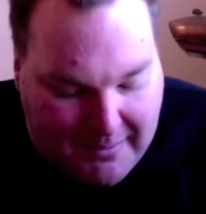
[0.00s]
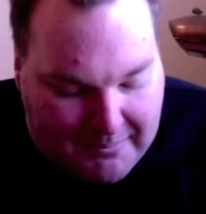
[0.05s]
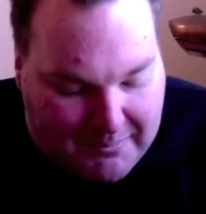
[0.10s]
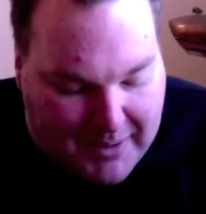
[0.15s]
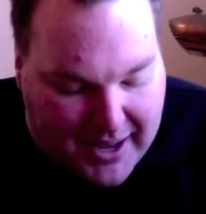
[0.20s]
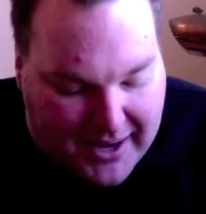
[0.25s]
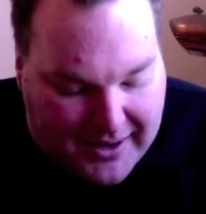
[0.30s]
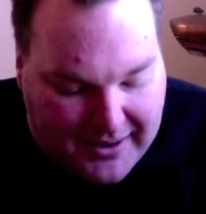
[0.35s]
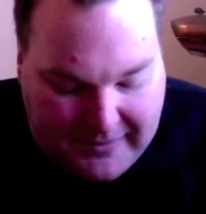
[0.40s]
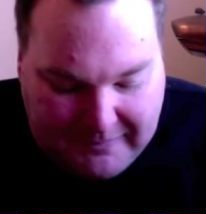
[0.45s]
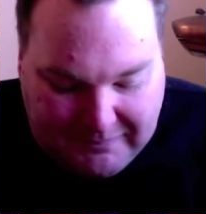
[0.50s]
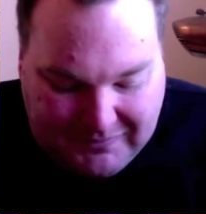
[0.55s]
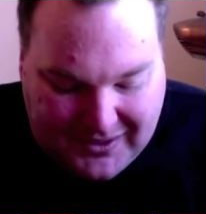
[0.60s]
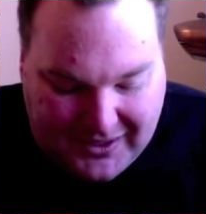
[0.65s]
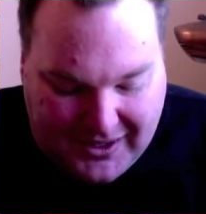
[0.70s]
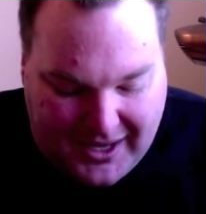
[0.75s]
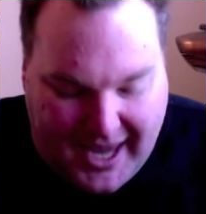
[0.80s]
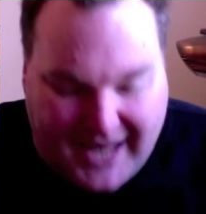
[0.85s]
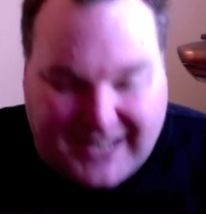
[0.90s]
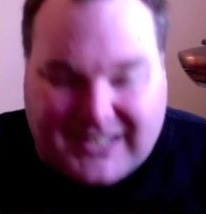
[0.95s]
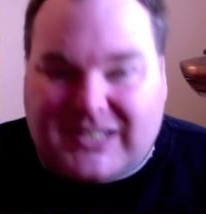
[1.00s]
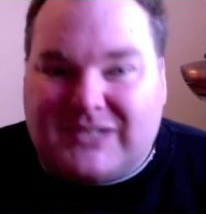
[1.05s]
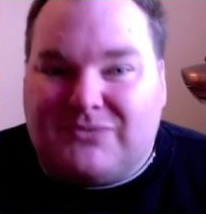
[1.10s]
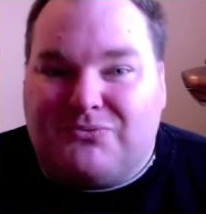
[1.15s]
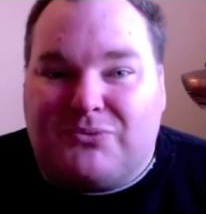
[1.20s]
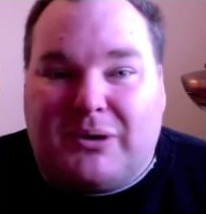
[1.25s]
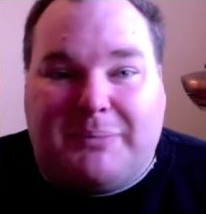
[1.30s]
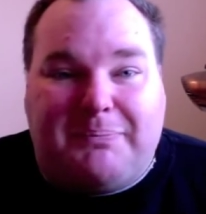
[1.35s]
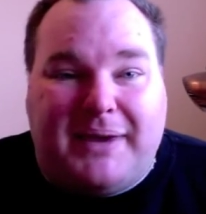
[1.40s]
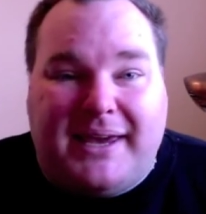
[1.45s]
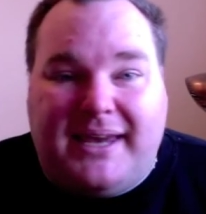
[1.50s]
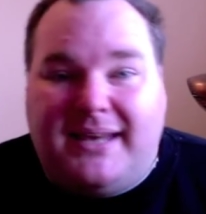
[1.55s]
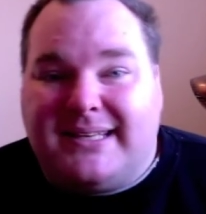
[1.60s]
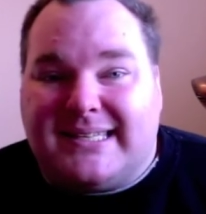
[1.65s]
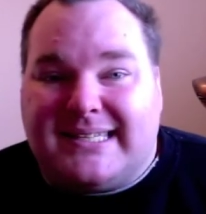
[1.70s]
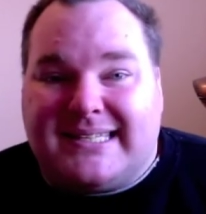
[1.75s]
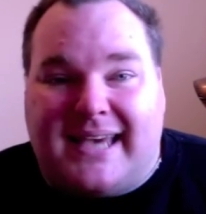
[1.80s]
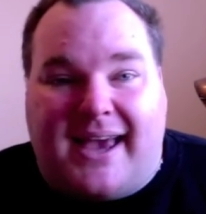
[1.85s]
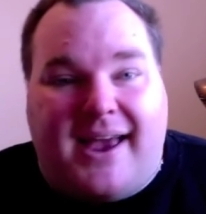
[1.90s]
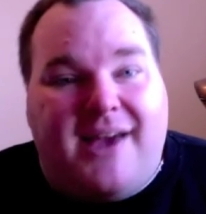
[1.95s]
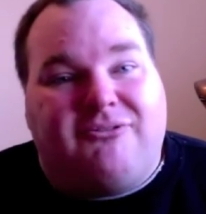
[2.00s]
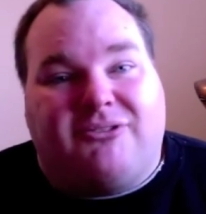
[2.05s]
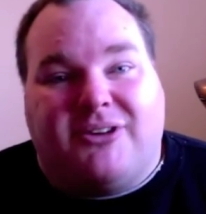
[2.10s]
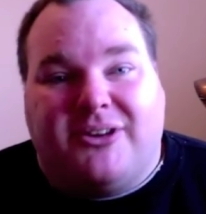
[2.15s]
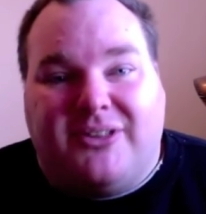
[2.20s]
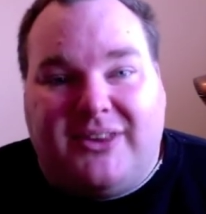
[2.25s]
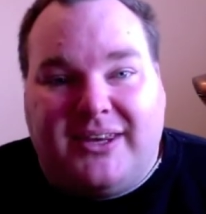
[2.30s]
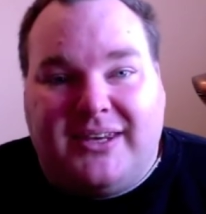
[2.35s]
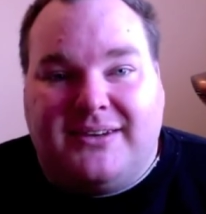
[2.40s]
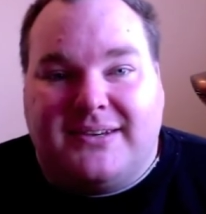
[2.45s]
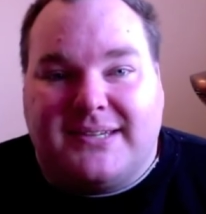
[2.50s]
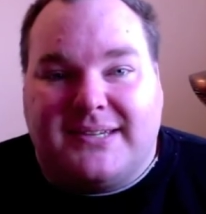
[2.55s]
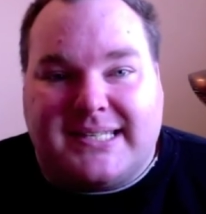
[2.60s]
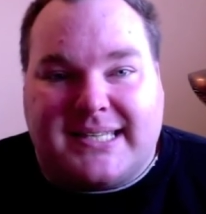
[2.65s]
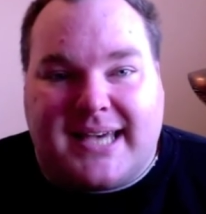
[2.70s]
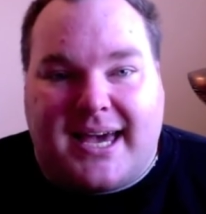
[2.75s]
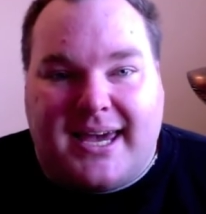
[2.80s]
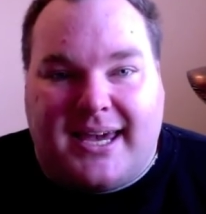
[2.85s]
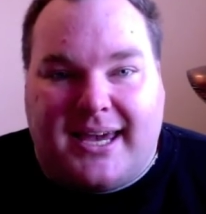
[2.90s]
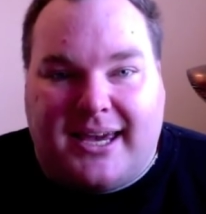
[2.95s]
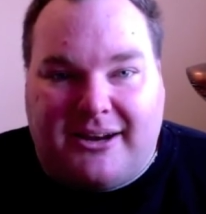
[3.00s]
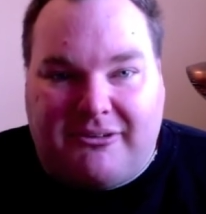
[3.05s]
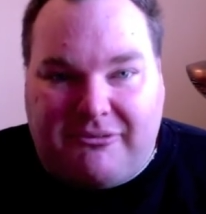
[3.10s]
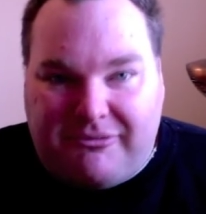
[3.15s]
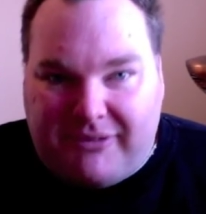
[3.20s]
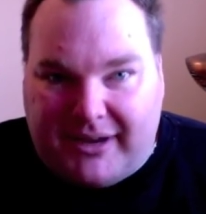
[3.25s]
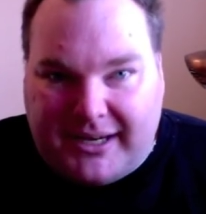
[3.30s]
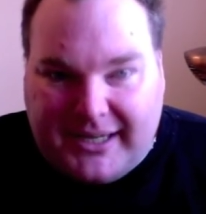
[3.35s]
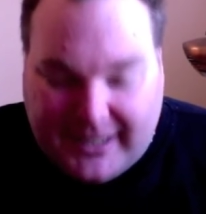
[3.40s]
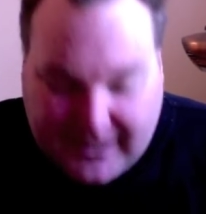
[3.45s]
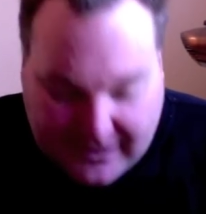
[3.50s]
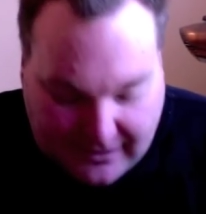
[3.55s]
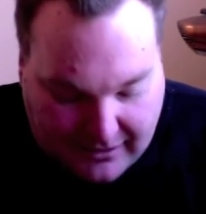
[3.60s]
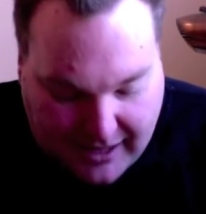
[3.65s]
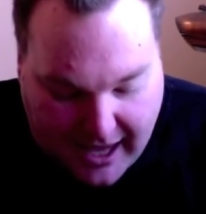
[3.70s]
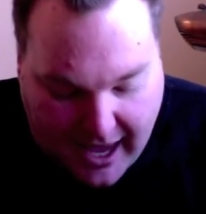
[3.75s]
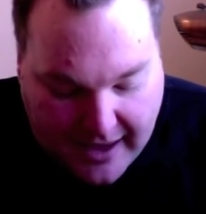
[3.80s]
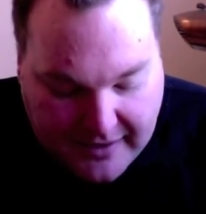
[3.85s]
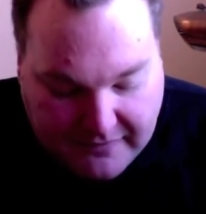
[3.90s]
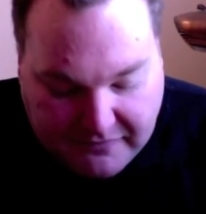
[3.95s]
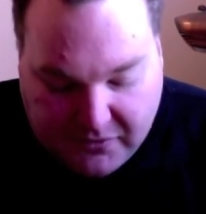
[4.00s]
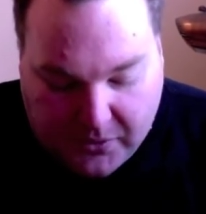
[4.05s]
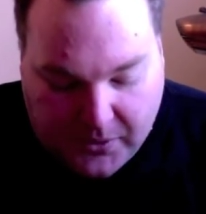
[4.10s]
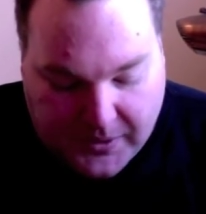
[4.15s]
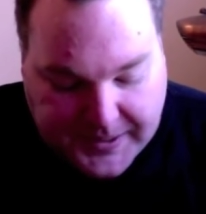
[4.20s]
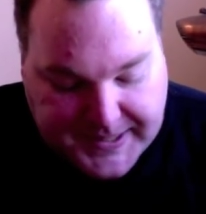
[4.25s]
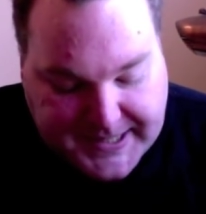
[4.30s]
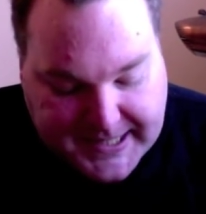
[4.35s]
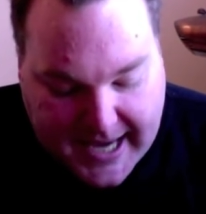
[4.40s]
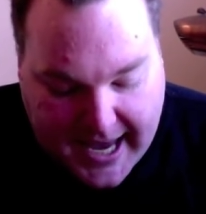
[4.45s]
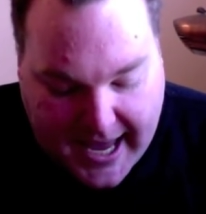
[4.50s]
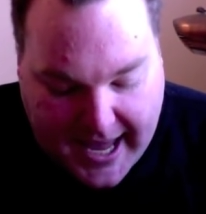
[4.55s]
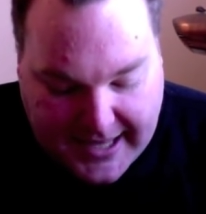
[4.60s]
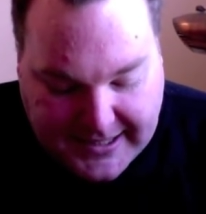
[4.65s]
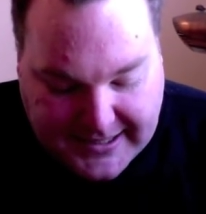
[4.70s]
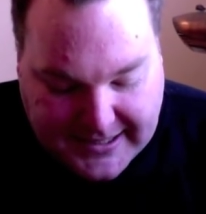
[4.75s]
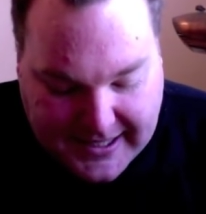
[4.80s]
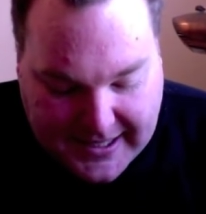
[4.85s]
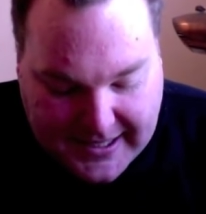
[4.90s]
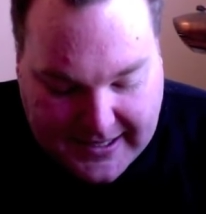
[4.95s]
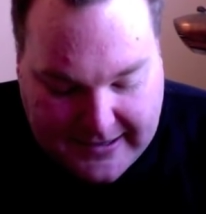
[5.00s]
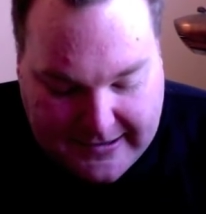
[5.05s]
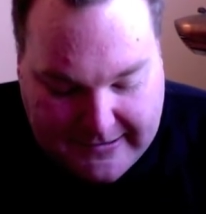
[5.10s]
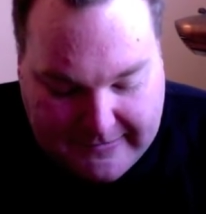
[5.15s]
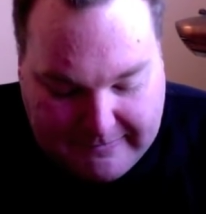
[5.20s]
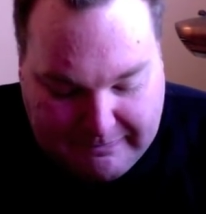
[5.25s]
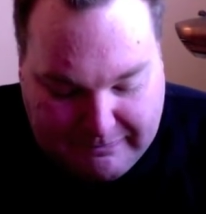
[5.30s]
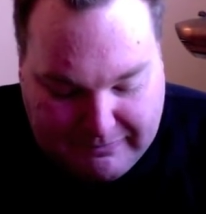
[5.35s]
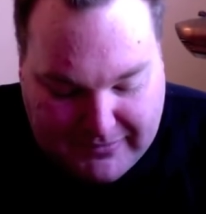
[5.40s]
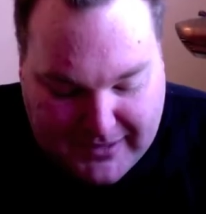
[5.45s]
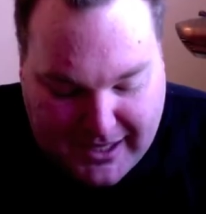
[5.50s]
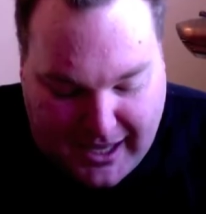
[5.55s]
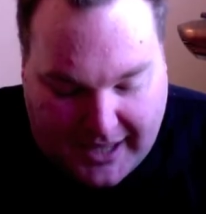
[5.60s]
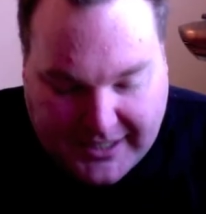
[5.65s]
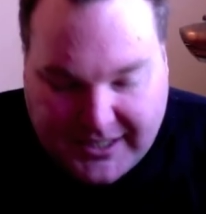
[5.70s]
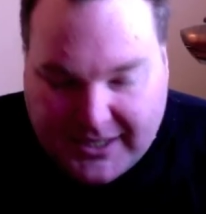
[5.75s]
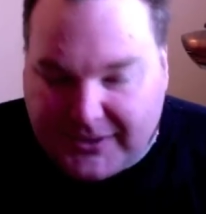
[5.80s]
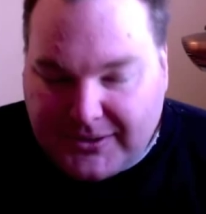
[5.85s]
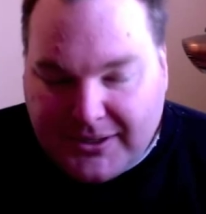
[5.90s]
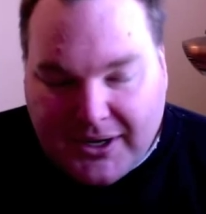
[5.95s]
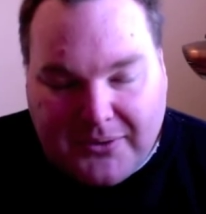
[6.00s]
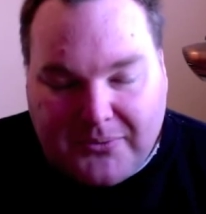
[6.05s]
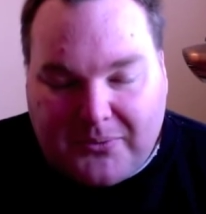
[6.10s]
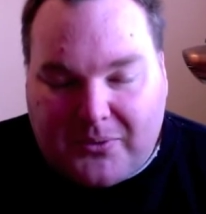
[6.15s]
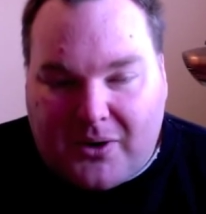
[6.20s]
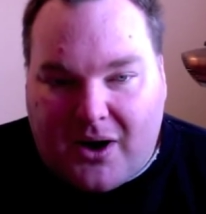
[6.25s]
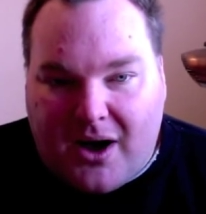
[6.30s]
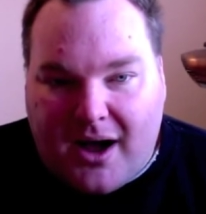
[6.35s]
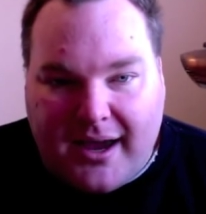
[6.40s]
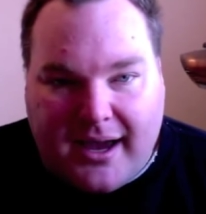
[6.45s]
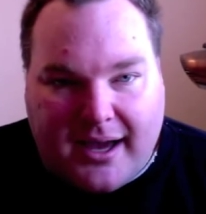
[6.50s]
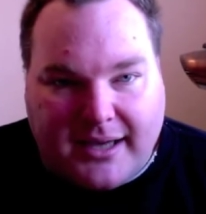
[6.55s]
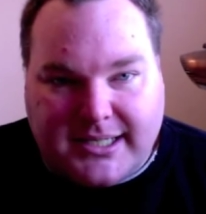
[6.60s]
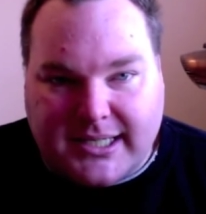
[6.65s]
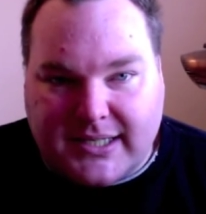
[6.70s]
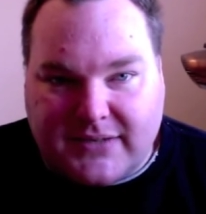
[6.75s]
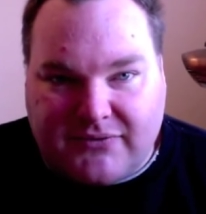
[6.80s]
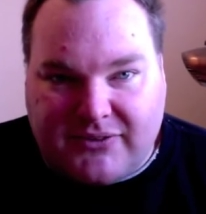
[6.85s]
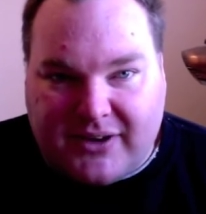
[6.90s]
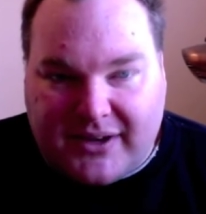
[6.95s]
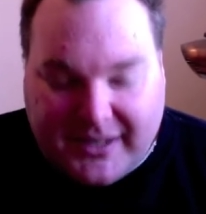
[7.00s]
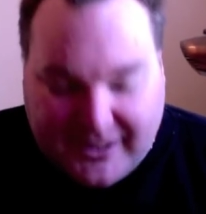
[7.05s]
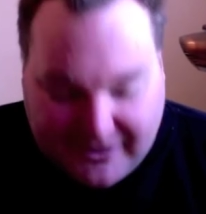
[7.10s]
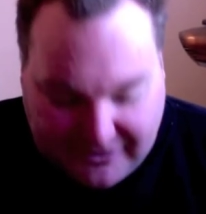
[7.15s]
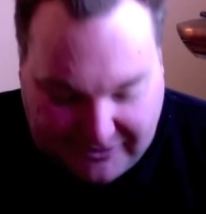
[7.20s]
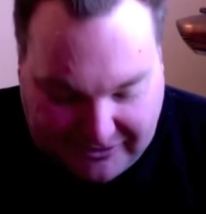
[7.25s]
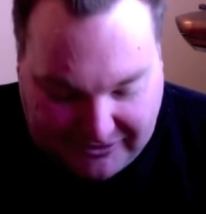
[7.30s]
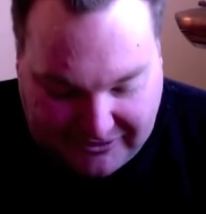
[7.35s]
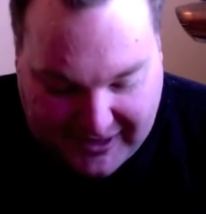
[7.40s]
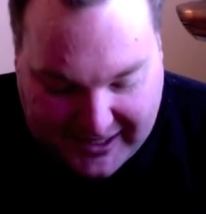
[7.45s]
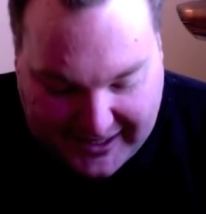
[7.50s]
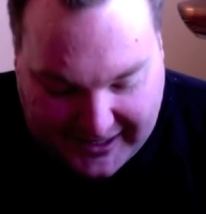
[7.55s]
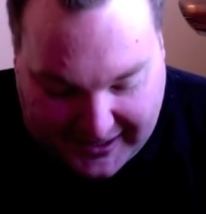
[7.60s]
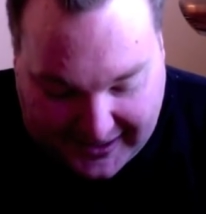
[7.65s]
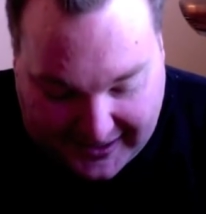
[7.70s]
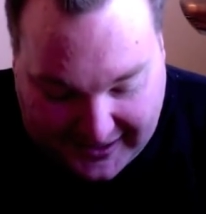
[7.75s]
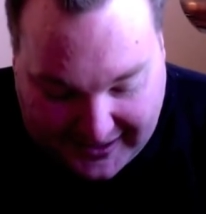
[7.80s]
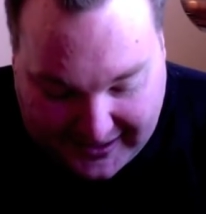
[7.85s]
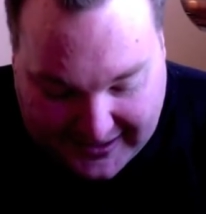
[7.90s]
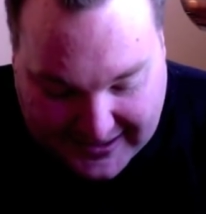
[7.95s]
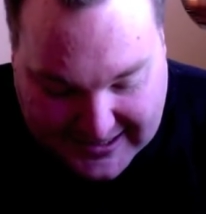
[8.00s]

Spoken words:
But it repeats everything you say in a funny little cat voice. And I don't know why, I just find it funny.